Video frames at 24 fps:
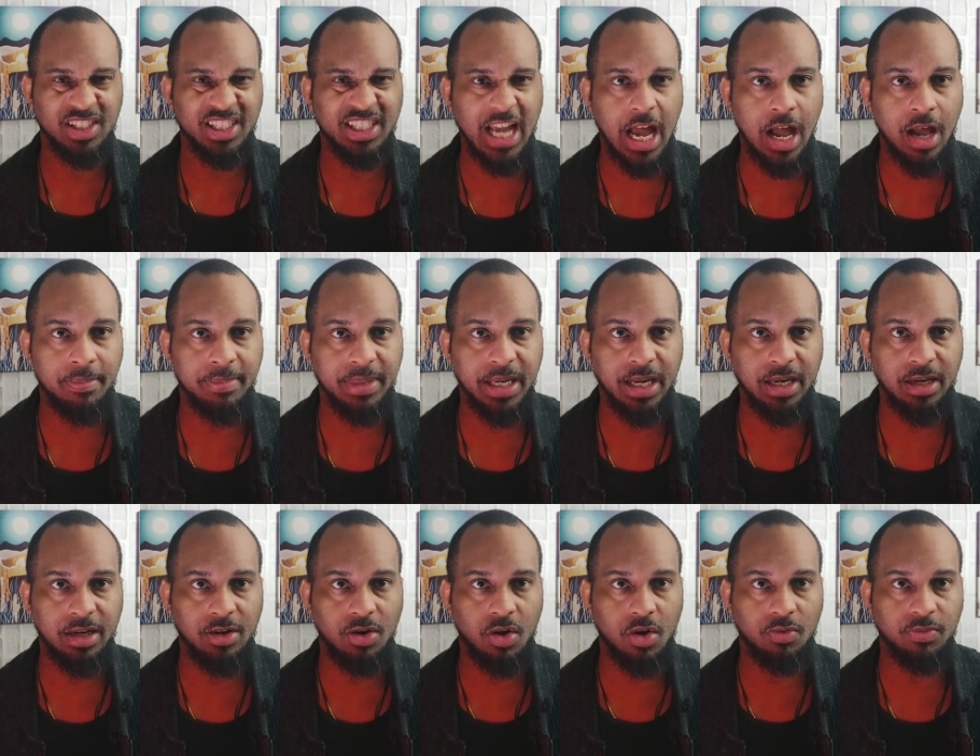
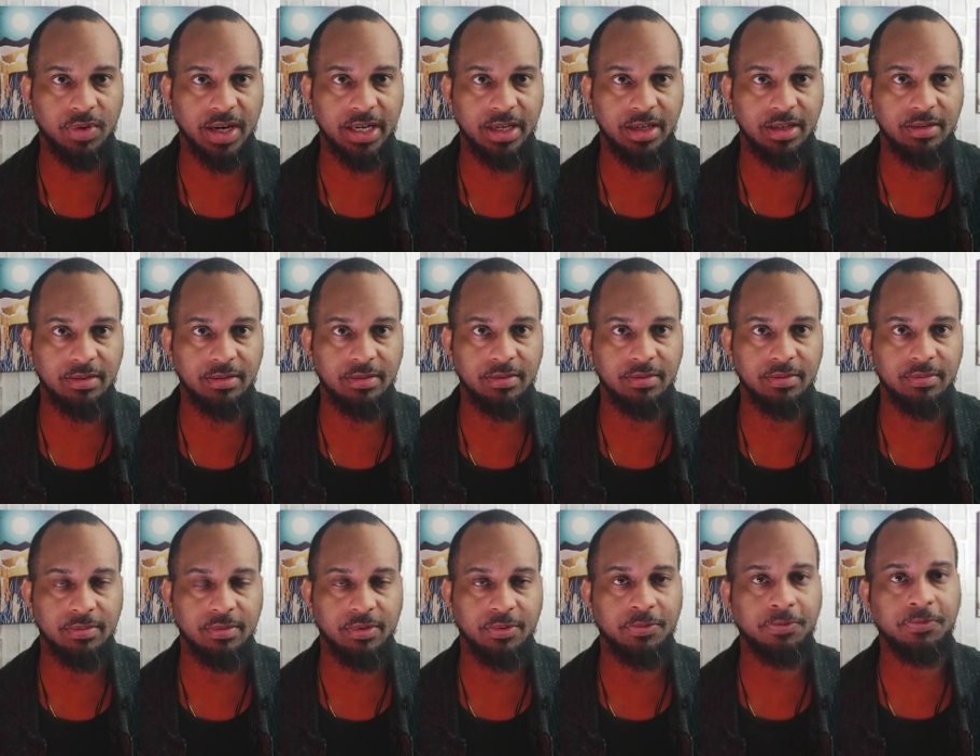Dominating already.
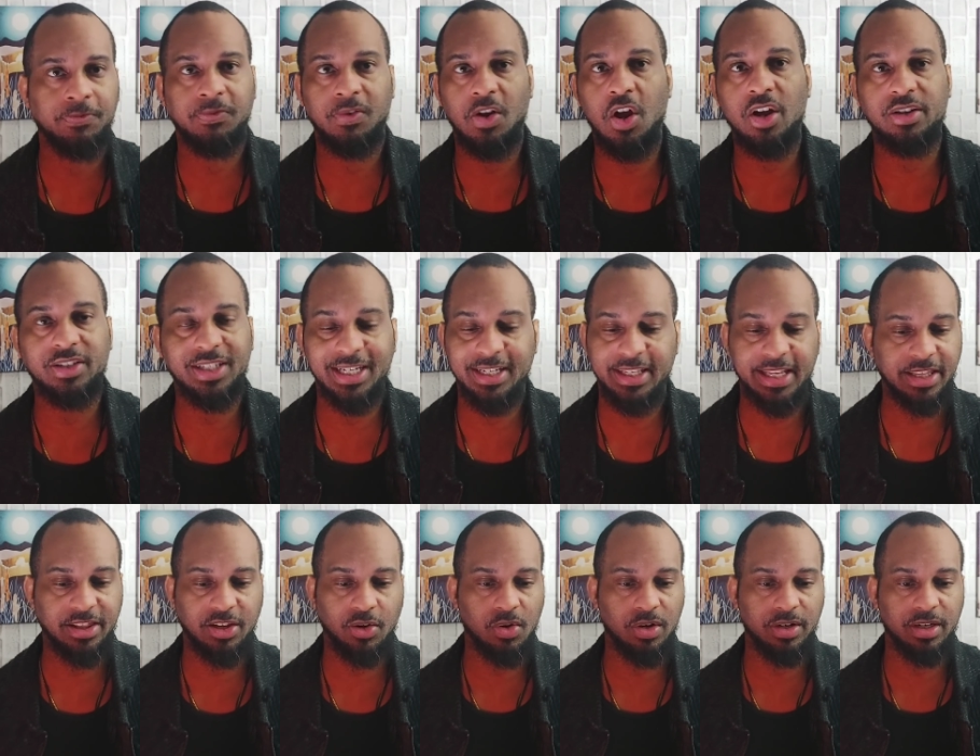Flaunting
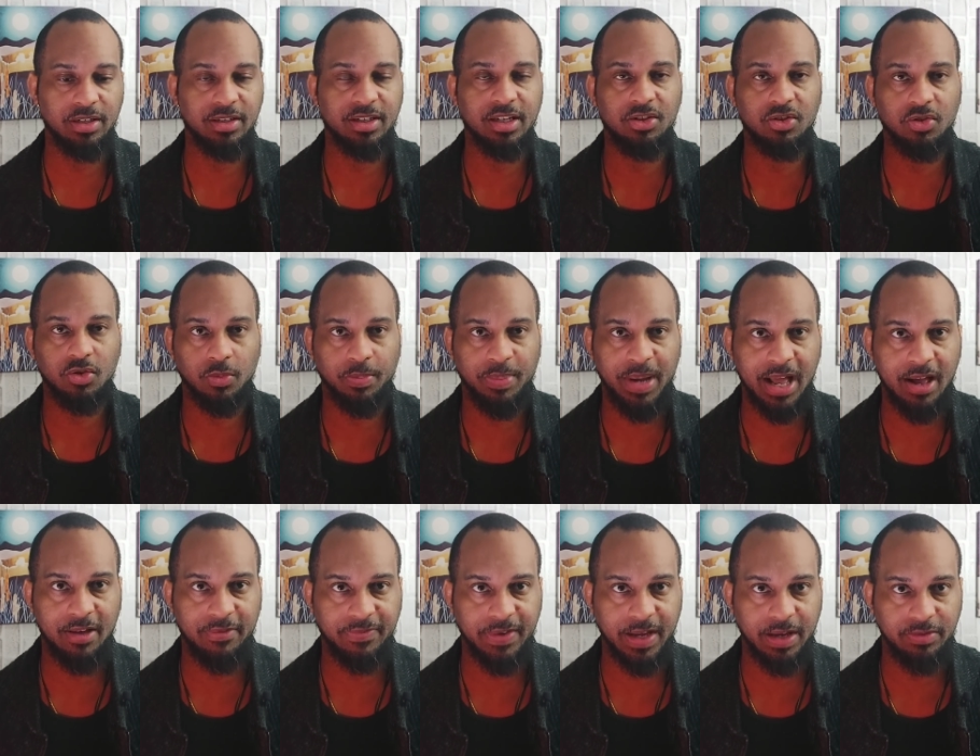that they're on the digital
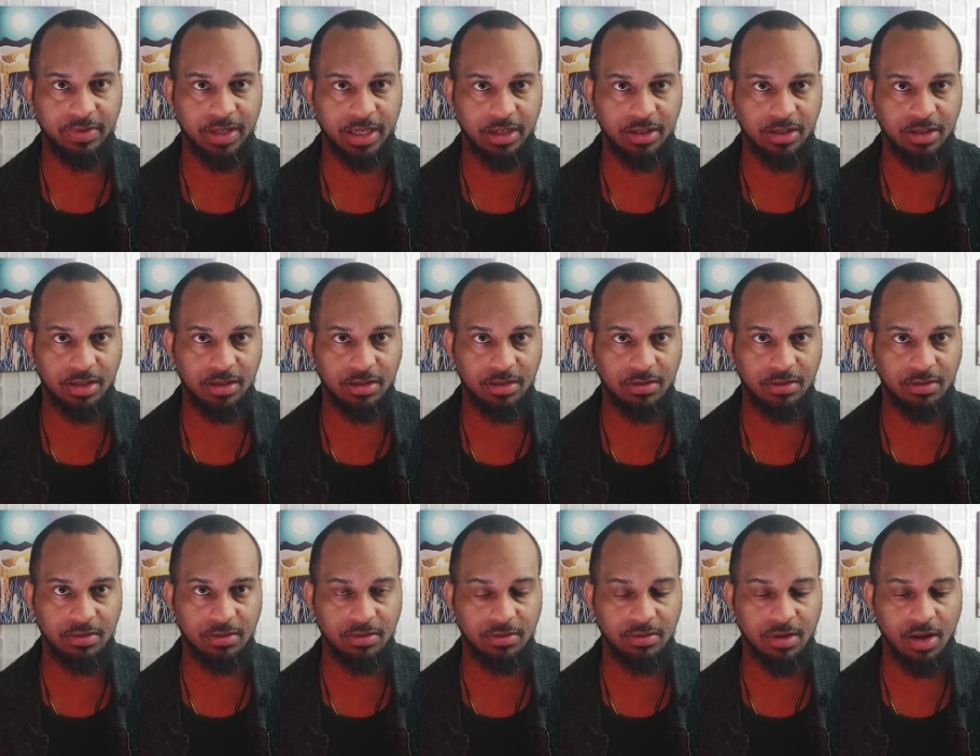pound foundation.
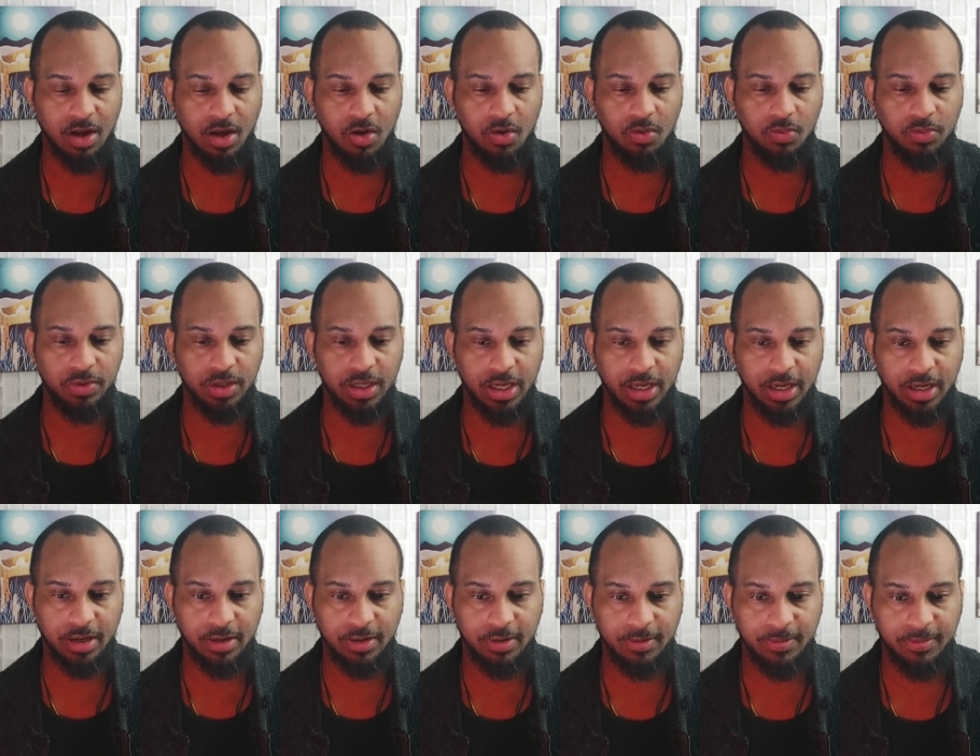Oh,
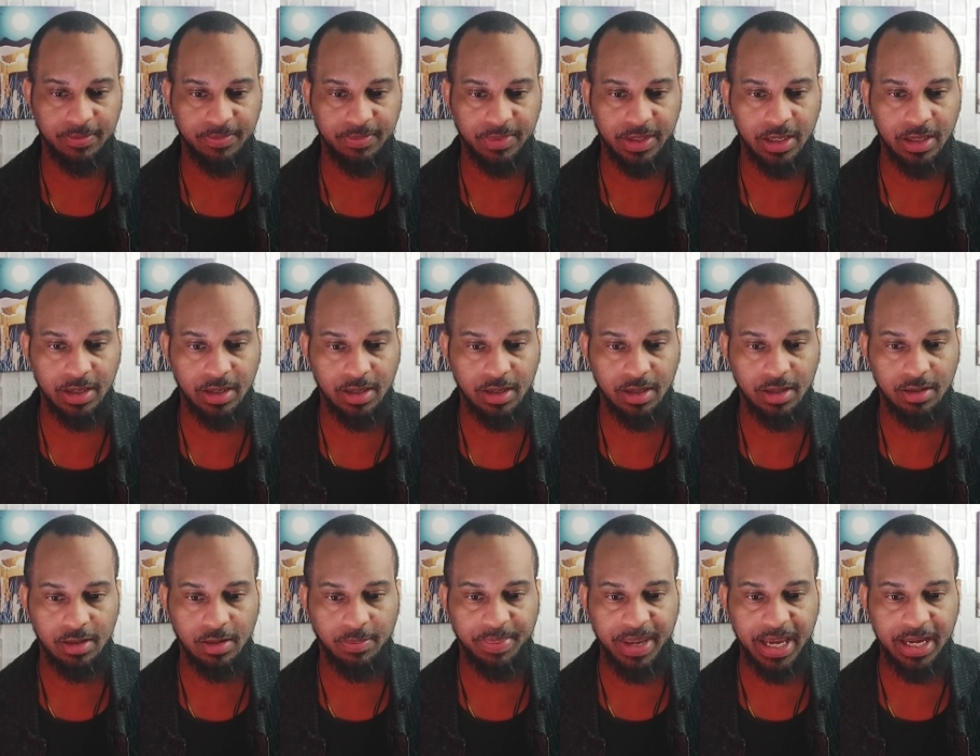yeah.
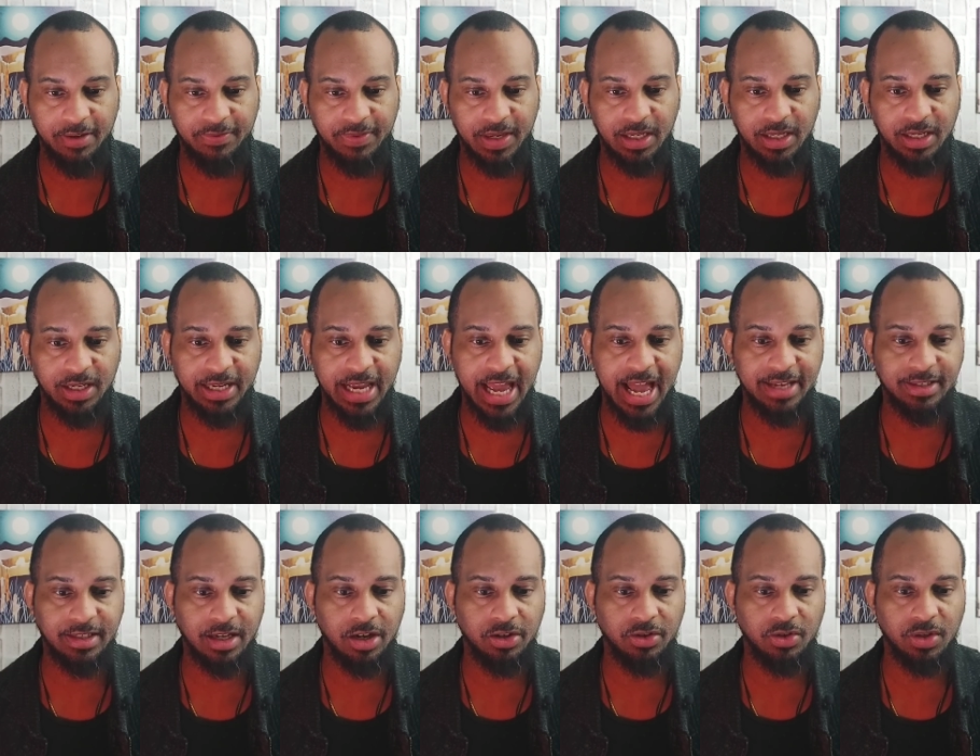The Bank of England
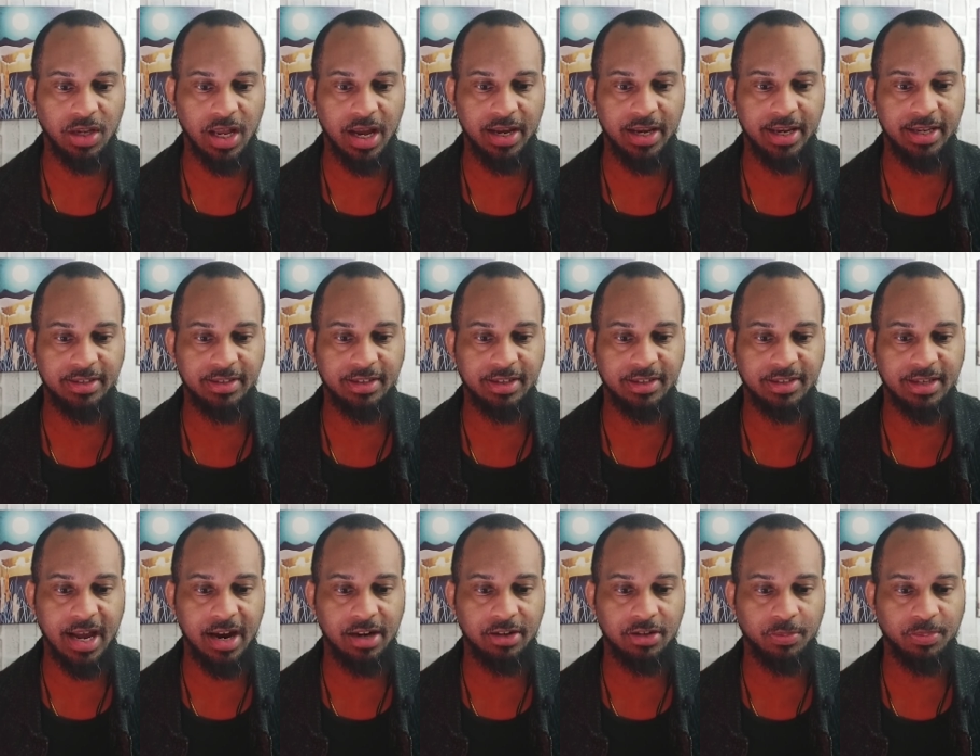has underlined its
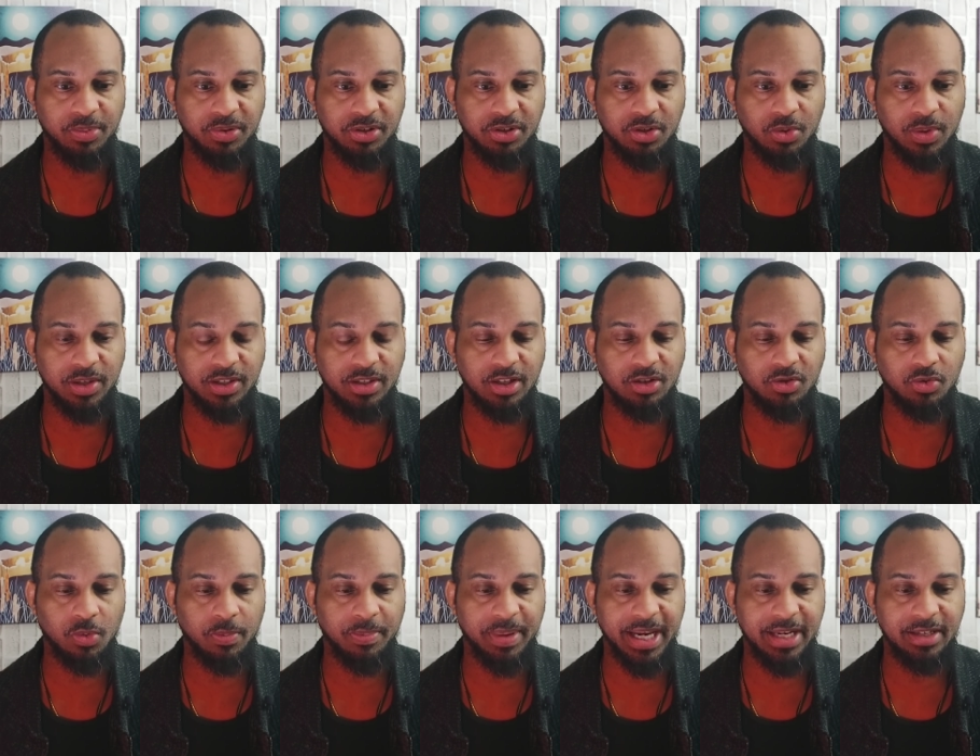desire to pursue a
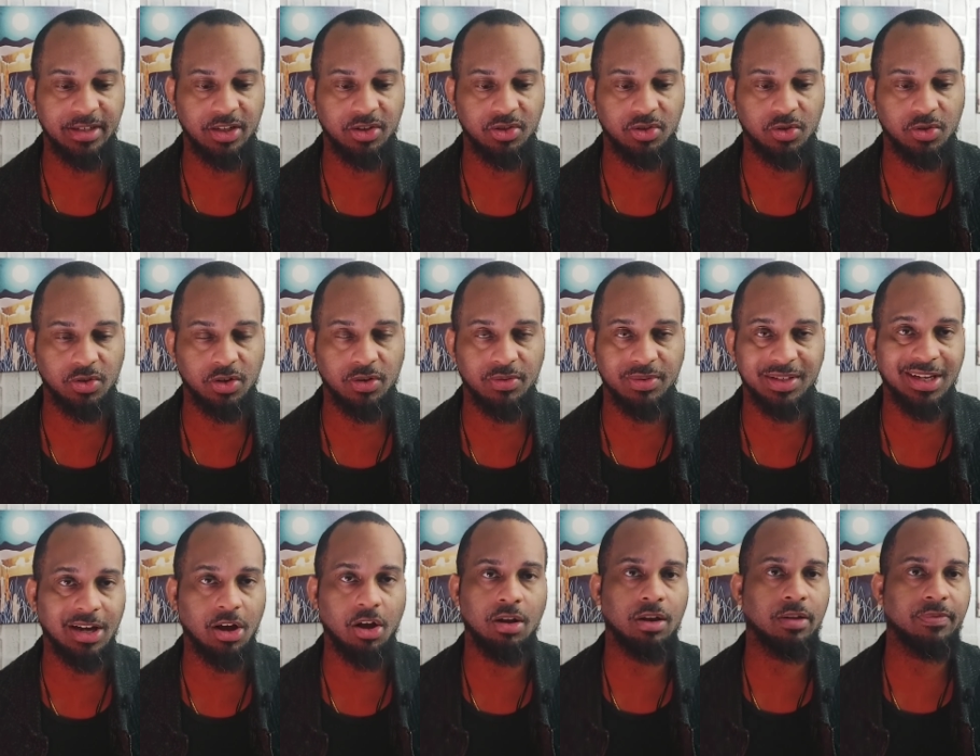central bank digital
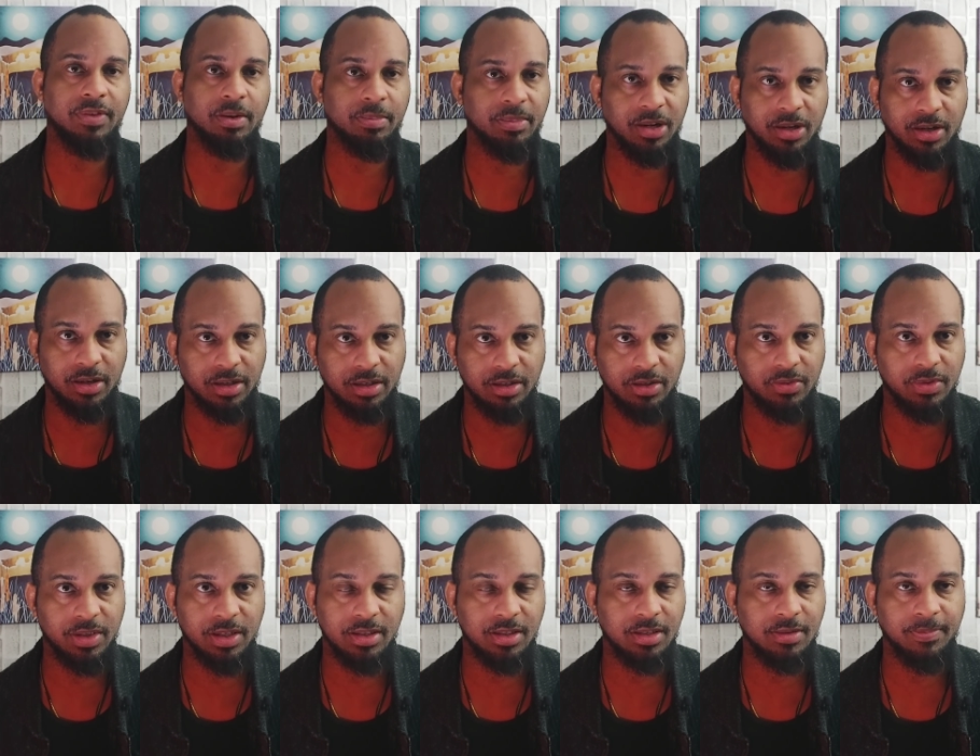currency. All of them are going to do
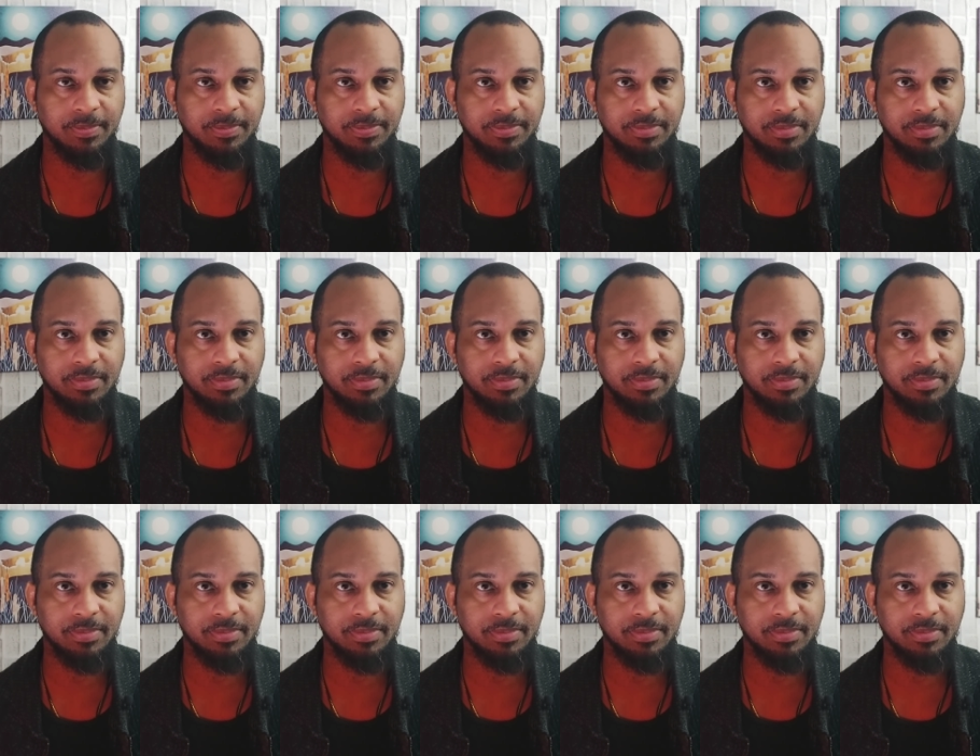this.